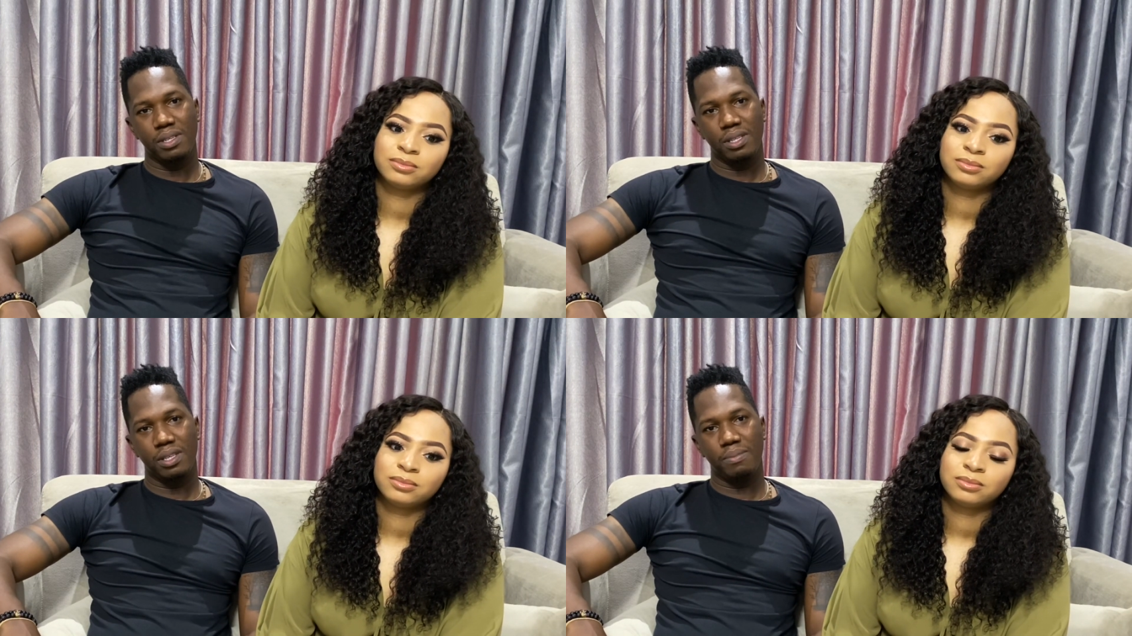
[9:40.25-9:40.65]

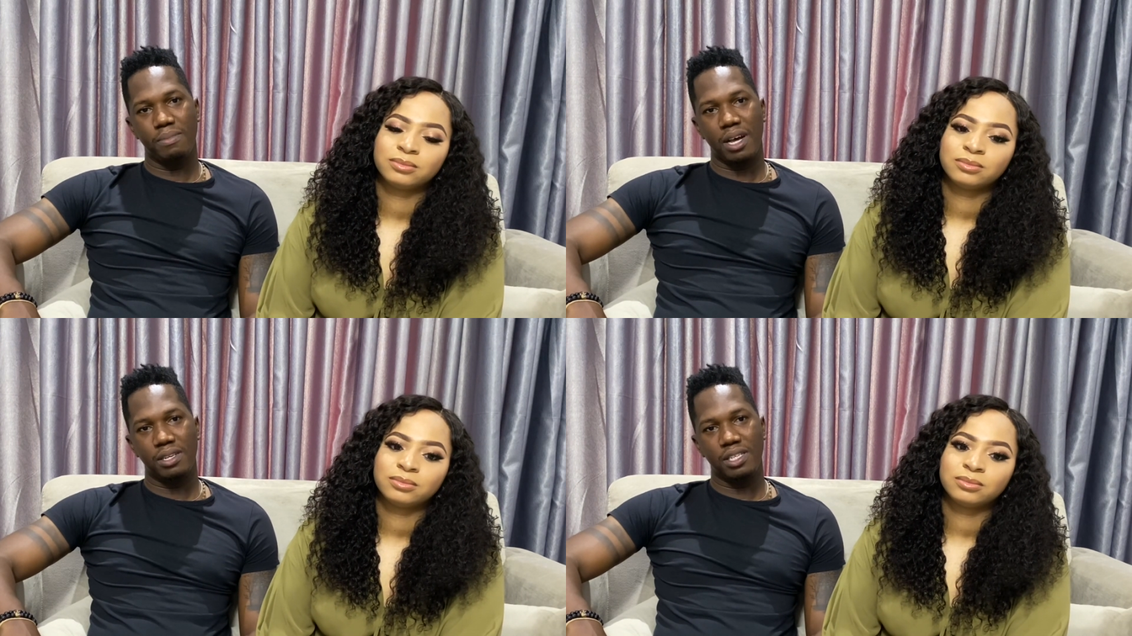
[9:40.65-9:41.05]
Speaker 1: the
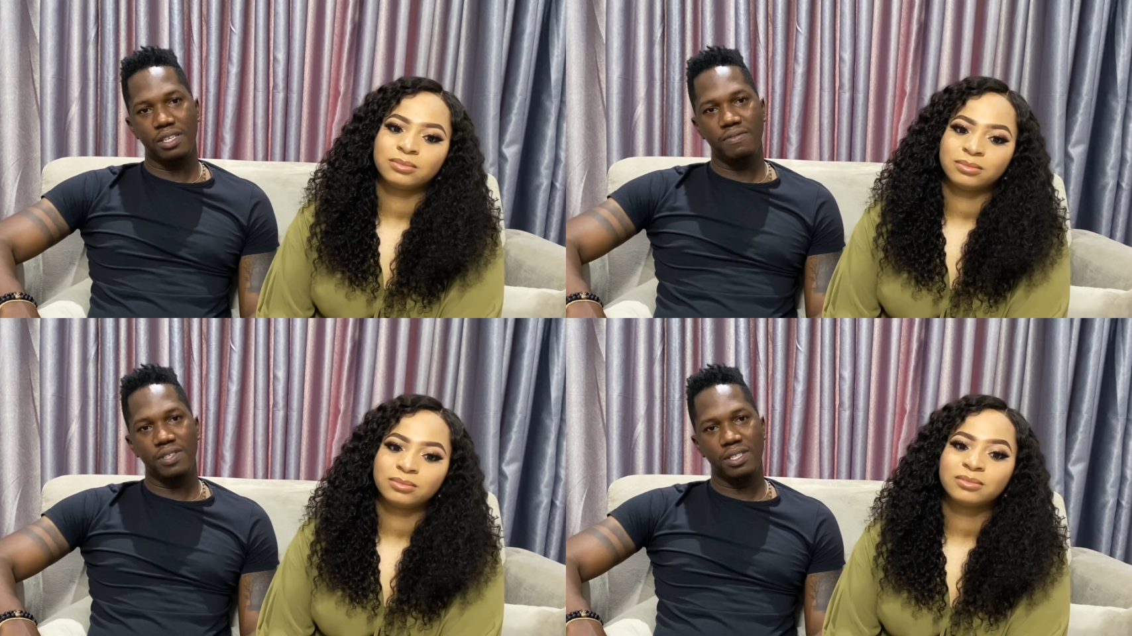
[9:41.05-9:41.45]

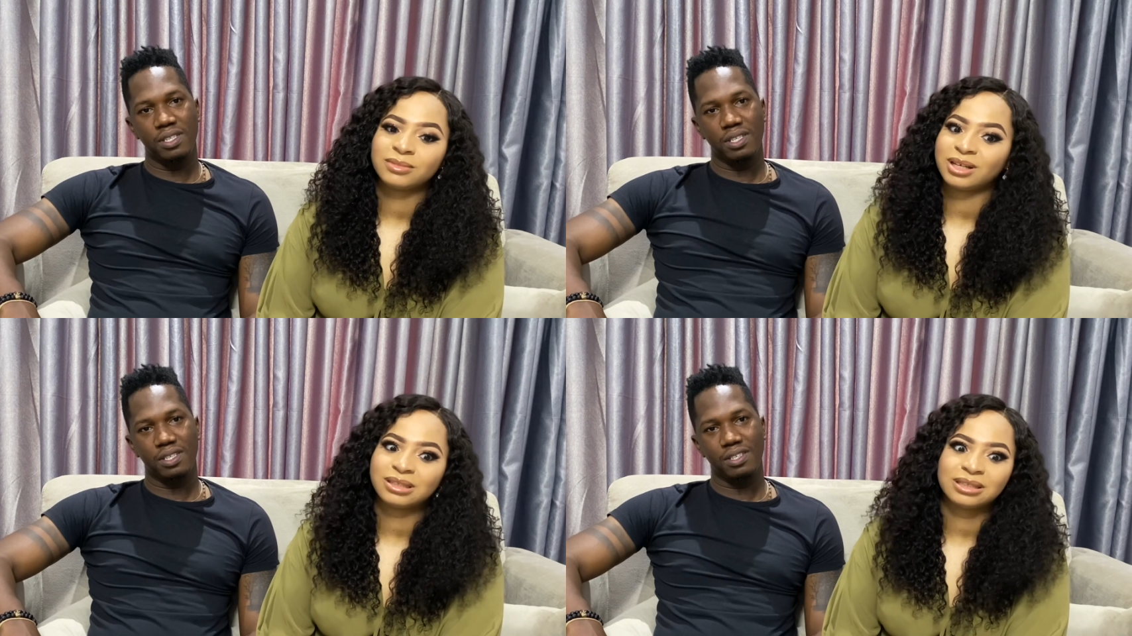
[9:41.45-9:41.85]
Maldives,
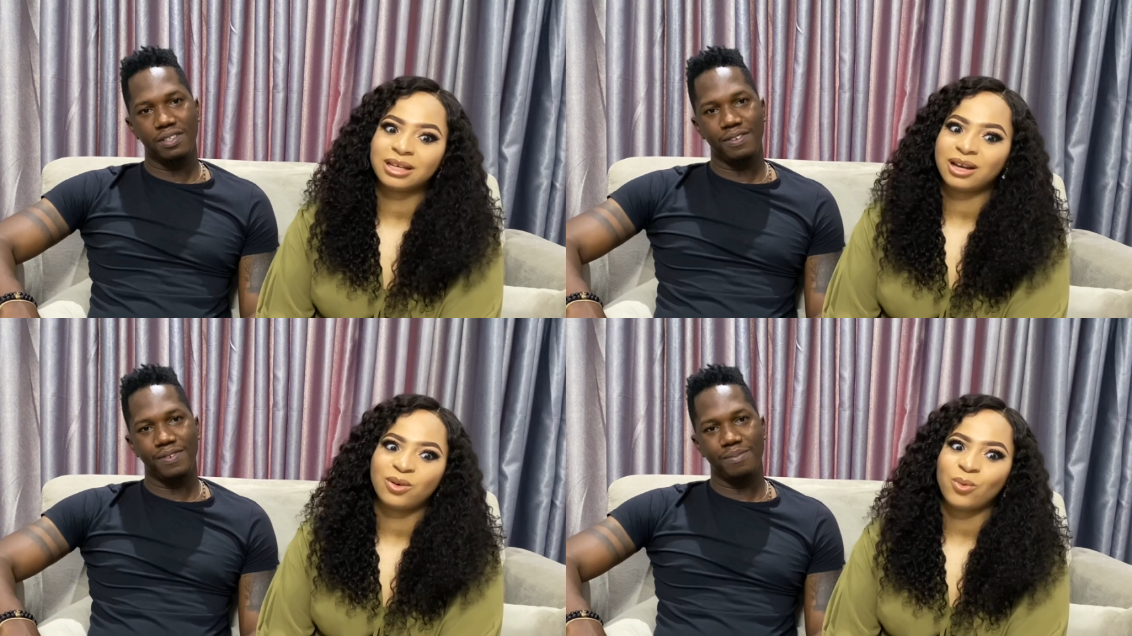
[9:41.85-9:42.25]

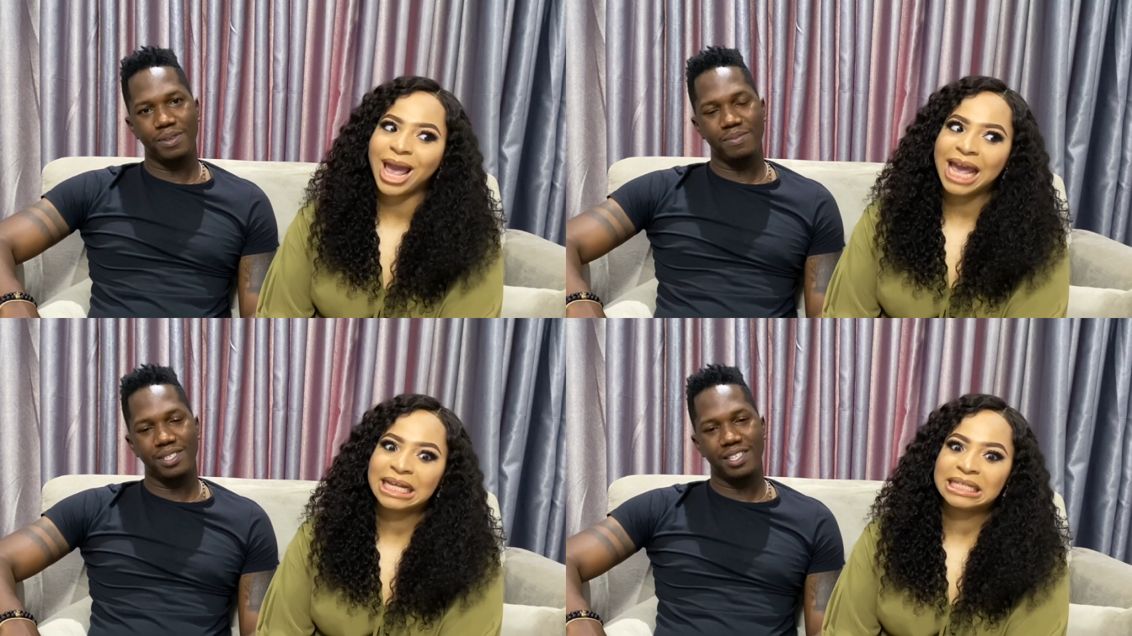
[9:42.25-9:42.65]
if I'm not
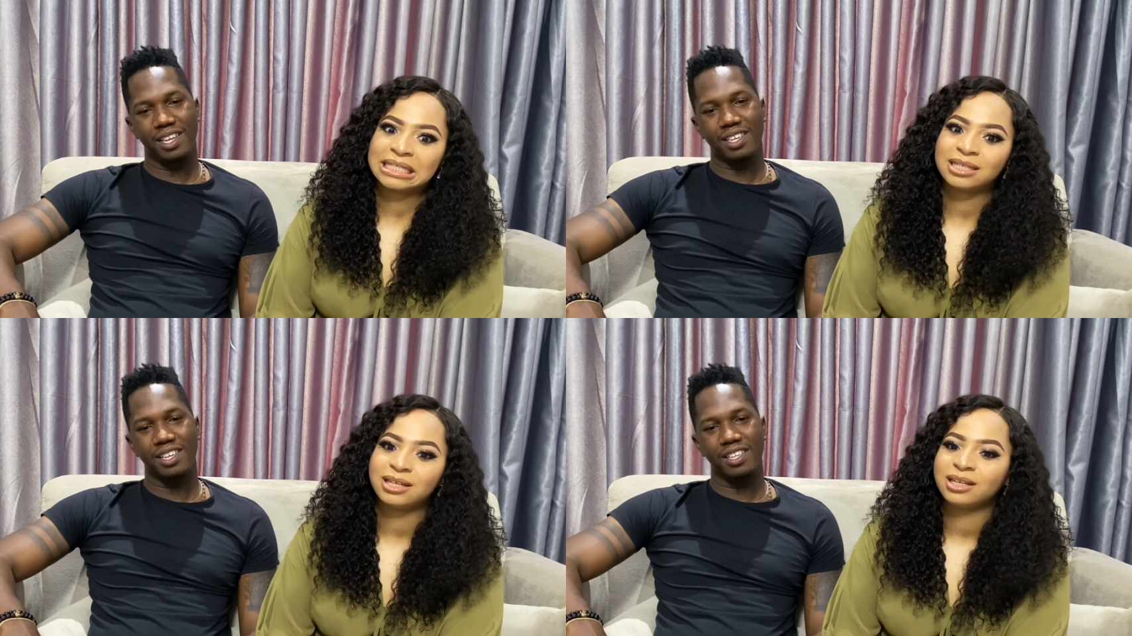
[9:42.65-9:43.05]
mistaken.